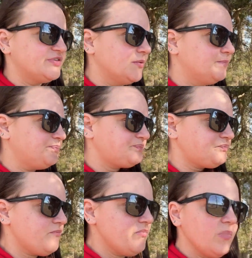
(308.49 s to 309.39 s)
so
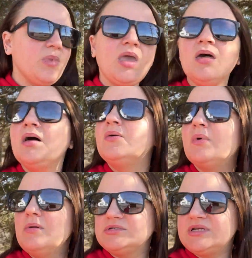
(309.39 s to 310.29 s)

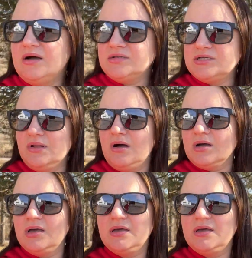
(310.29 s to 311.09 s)
we won't stay out too long.